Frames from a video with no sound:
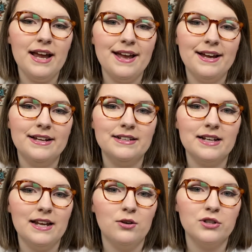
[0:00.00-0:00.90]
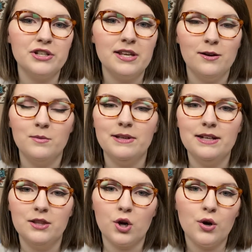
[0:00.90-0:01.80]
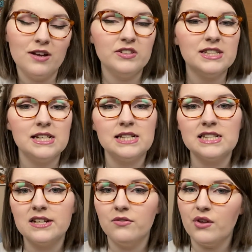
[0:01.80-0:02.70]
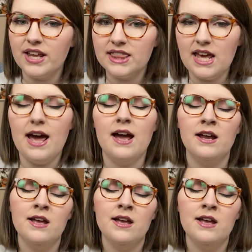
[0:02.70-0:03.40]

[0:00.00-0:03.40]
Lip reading: and it'll just help get in the crevices and stuff like that.